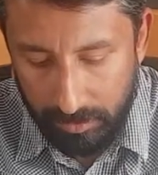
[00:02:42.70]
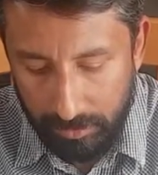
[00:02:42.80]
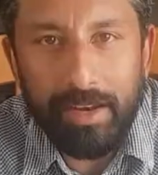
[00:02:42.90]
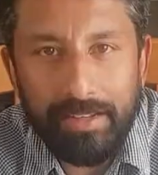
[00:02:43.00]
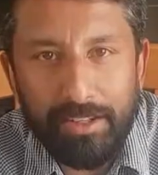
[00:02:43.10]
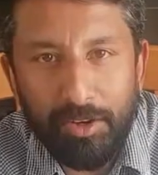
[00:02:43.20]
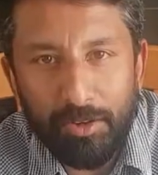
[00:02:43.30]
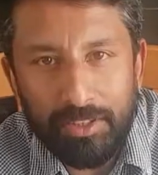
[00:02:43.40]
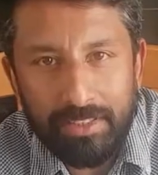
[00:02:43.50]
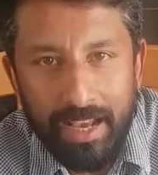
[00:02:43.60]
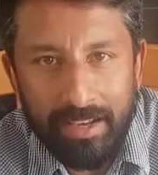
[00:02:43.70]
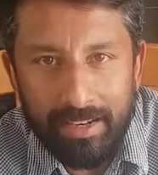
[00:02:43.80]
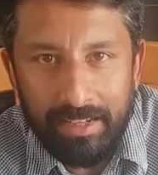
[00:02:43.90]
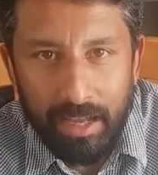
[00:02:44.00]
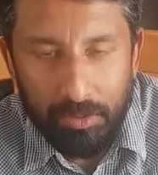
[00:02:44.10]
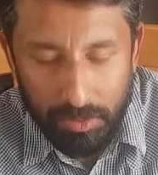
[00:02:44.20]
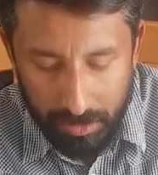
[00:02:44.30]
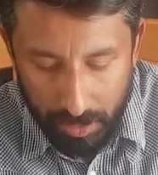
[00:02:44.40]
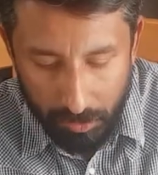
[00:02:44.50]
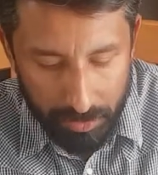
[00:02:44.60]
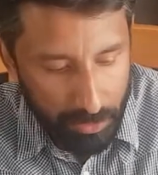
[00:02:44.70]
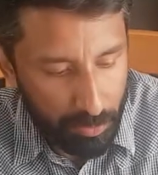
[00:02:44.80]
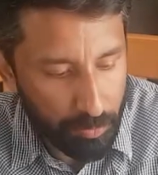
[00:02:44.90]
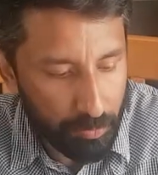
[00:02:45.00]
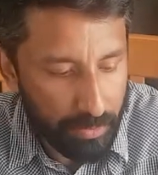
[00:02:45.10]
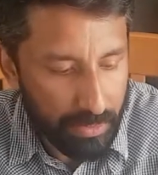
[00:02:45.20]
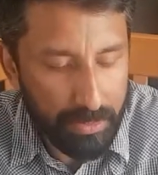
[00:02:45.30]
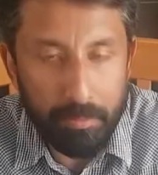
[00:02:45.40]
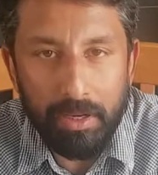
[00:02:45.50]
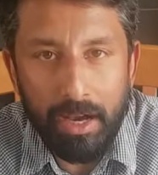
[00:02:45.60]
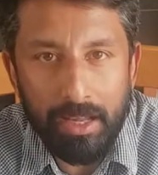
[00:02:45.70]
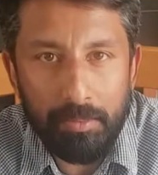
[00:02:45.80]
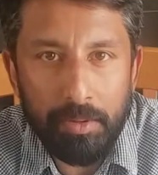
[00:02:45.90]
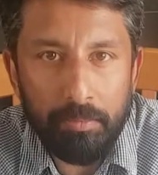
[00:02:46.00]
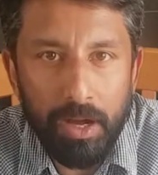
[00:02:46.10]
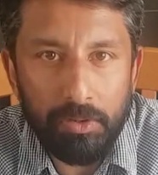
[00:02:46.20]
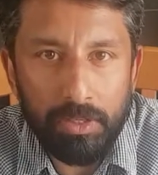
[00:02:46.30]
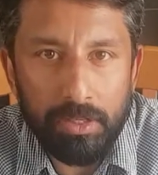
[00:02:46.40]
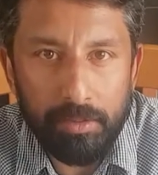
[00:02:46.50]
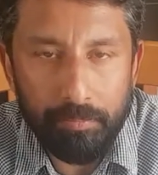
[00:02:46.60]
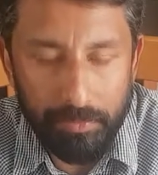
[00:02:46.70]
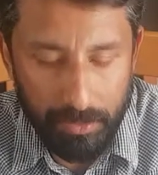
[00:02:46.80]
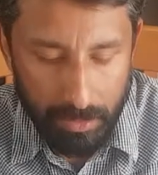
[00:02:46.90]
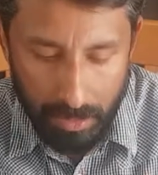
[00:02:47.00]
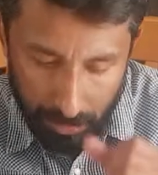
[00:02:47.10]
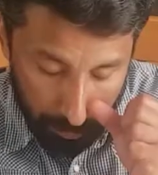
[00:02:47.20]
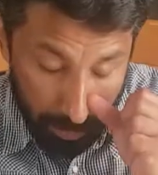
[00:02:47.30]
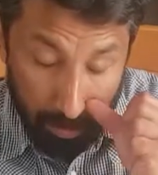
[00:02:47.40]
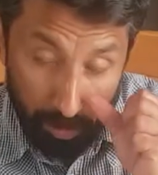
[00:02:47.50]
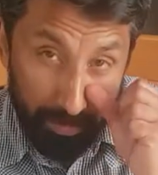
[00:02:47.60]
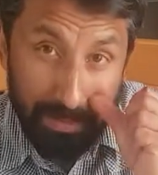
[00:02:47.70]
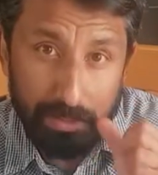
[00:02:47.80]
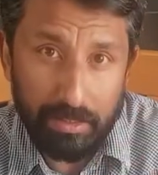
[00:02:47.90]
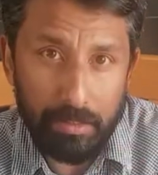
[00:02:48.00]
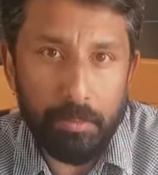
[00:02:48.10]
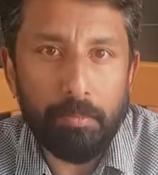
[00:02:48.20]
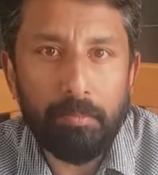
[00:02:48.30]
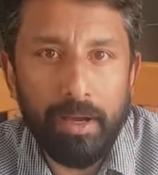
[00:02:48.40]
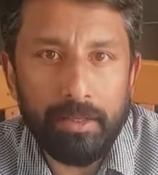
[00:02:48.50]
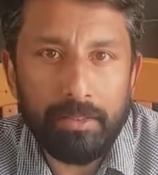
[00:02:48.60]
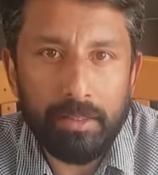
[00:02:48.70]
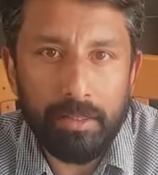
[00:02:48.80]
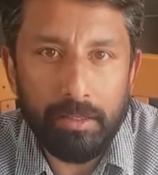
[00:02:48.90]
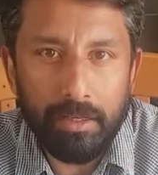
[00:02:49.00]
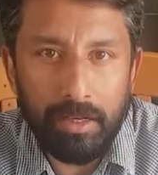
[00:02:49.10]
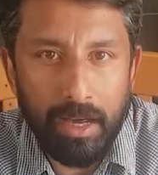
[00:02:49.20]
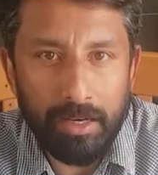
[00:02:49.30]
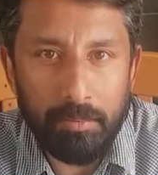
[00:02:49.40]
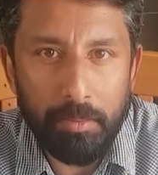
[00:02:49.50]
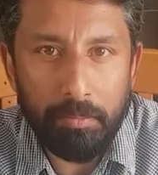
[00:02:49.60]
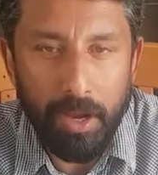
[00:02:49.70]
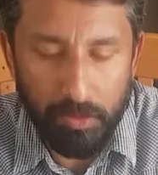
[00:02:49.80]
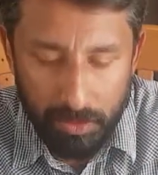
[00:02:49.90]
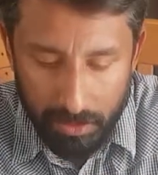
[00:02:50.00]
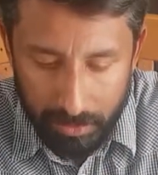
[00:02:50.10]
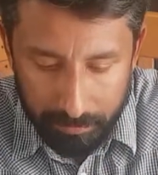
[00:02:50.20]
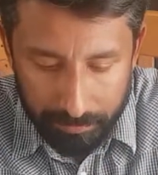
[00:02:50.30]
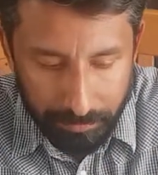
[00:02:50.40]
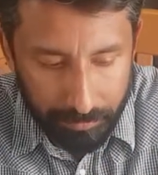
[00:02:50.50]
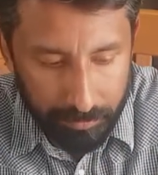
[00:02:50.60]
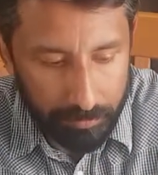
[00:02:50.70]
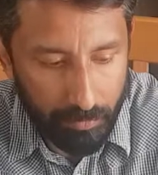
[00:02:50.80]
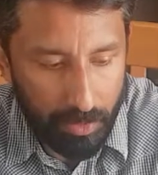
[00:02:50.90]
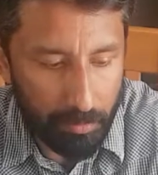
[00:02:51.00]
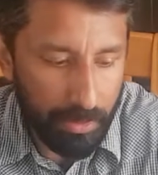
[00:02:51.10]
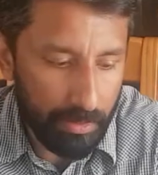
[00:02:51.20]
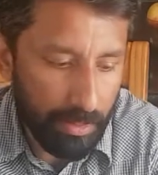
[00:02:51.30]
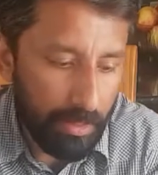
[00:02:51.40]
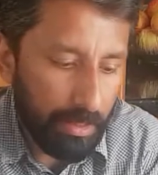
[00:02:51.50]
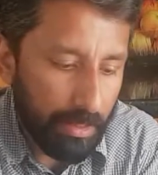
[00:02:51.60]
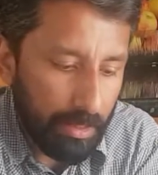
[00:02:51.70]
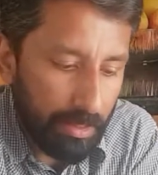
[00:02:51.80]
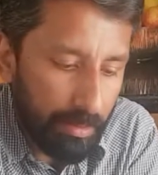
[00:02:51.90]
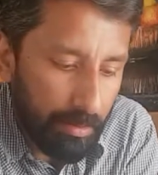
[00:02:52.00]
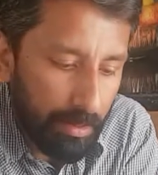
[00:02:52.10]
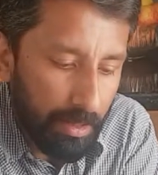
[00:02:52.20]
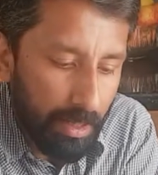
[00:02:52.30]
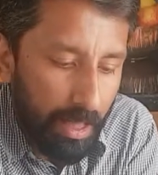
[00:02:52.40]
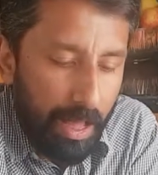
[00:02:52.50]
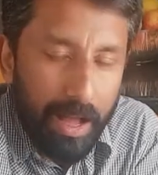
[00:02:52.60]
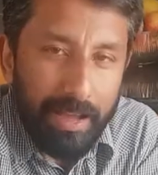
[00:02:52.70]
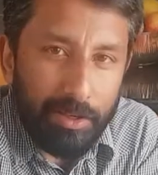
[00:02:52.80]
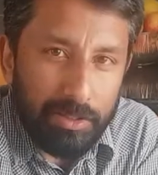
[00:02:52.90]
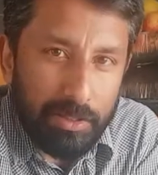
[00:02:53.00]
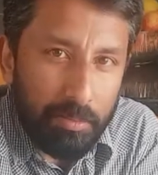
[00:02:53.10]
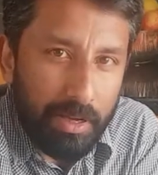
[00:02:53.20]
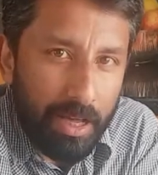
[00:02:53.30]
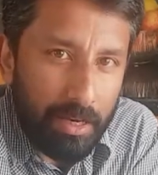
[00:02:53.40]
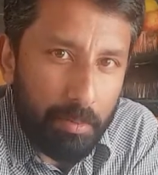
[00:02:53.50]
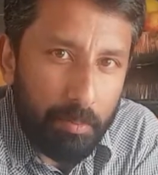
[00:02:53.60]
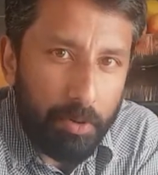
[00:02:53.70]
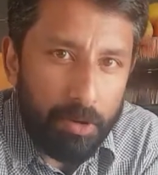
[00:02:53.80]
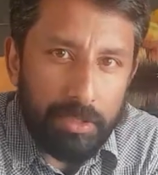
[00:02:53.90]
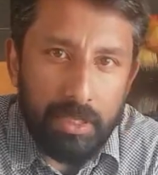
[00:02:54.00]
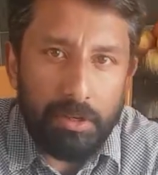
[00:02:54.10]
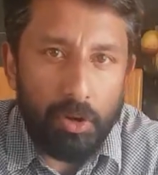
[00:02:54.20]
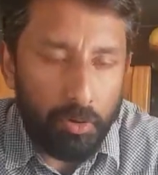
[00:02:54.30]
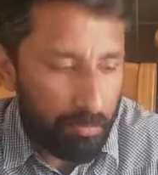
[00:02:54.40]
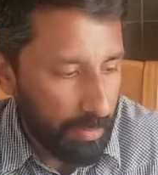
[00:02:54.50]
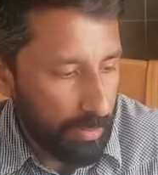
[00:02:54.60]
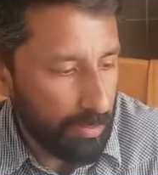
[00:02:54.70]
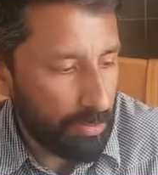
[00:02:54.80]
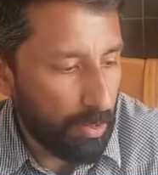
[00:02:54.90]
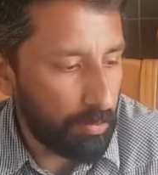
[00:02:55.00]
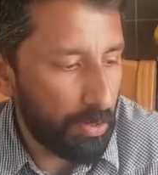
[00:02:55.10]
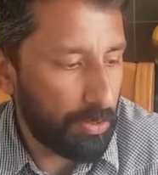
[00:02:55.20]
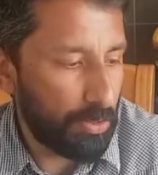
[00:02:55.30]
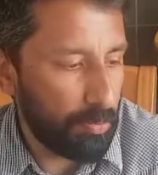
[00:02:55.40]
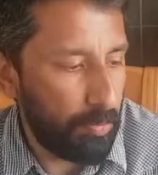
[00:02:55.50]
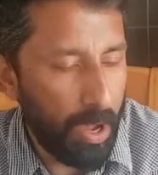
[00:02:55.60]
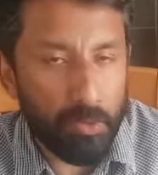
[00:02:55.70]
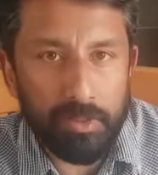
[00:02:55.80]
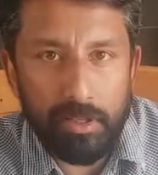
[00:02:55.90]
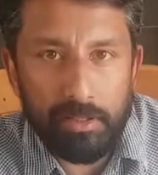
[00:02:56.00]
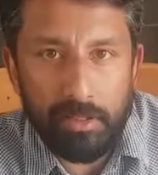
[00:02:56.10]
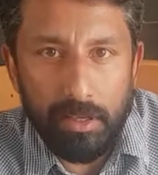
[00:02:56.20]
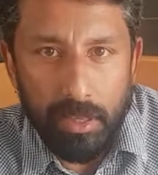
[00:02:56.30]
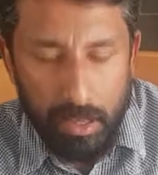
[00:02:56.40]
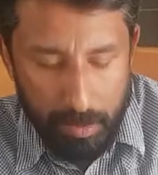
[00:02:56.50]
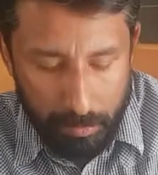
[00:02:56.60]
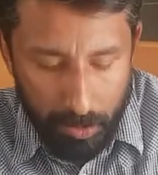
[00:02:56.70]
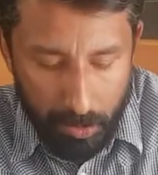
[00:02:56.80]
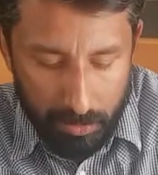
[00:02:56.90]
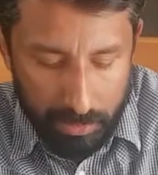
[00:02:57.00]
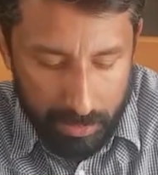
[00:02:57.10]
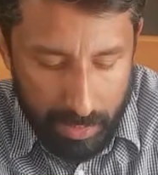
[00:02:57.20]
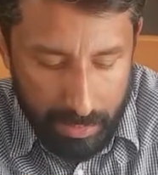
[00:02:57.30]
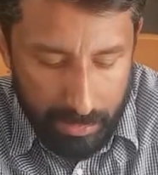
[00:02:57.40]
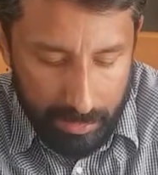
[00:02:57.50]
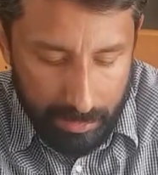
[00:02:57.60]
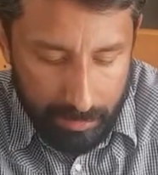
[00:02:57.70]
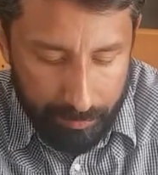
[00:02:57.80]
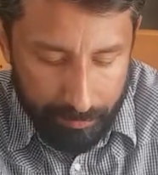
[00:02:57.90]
Grated all the jaggery now. Now we need to prepare some cardamom powder. You can always buy the cardamom powder, but I got some cardamom pods at home, so I'm going to pound that pods and